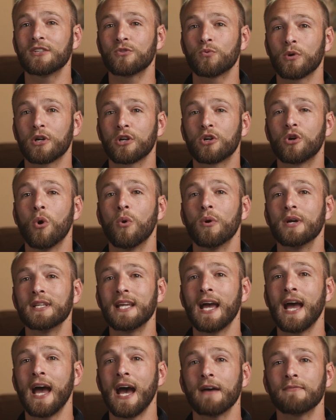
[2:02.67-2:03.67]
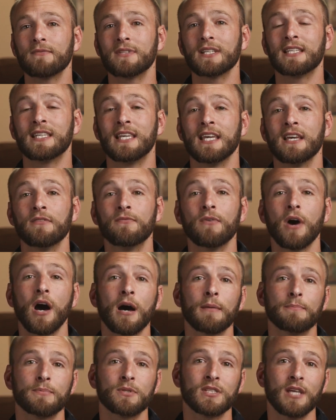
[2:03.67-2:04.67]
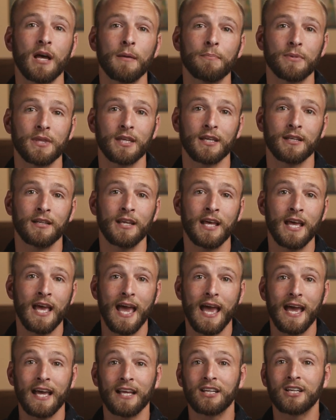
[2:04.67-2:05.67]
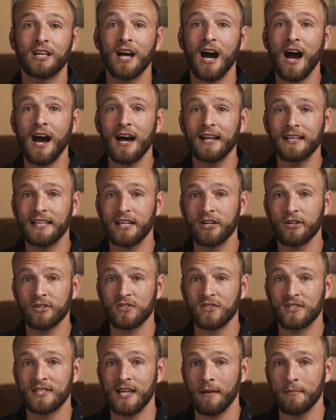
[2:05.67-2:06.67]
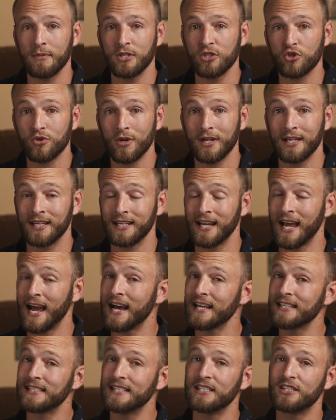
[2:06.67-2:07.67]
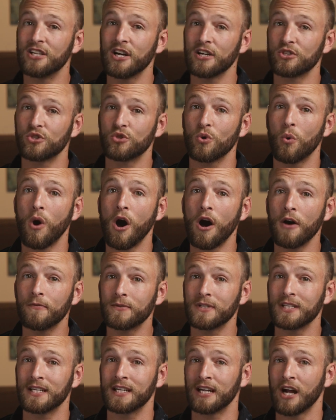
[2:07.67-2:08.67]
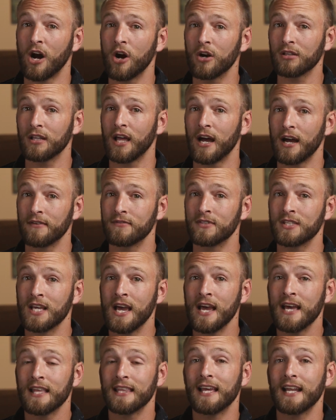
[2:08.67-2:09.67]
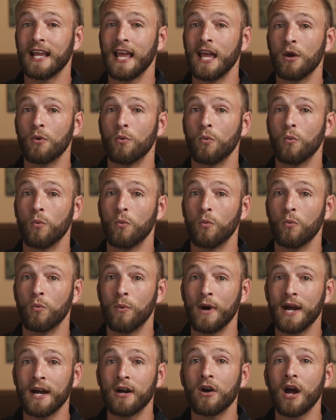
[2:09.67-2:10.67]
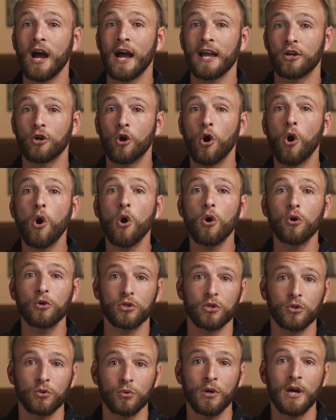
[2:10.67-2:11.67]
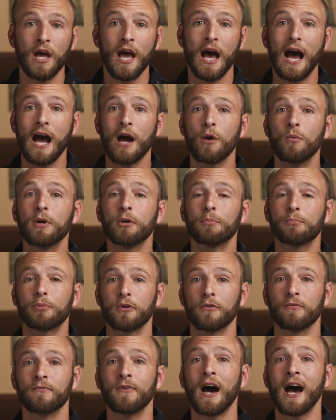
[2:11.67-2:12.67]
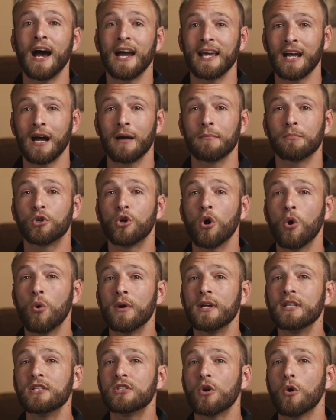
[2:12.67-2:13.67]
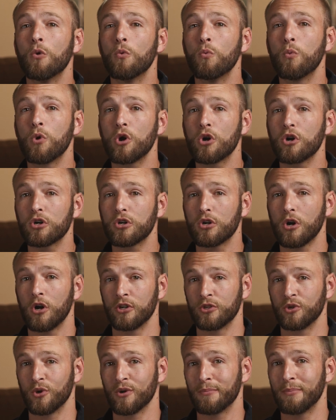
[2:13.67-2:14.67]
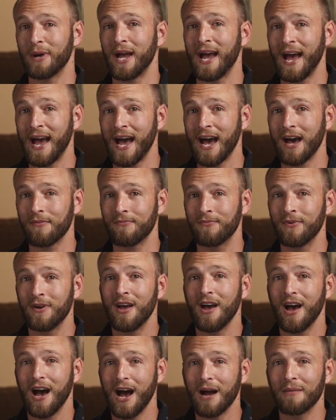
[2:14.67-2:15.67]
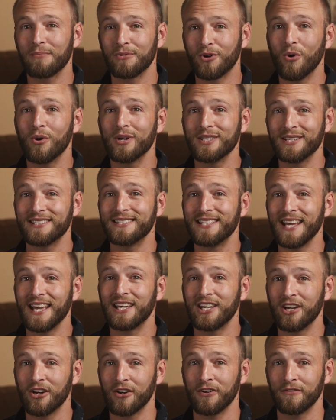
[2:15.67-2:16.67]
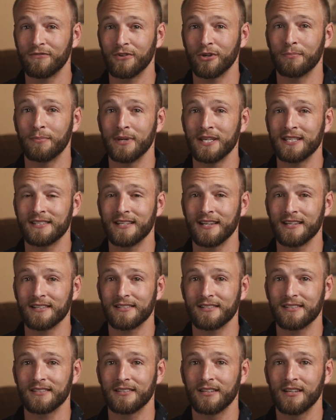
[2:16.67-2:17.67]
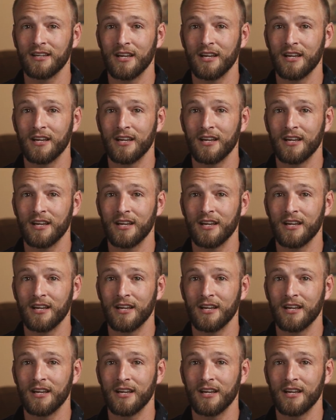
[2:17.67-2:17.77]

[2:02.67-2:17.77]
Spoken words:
is we're going to have to give up something. And God here is demonstrating, as he does so often in our lives, that, hey, where I call you, I will provide. I'm going to work on your behalf. I'm going to take care of your business.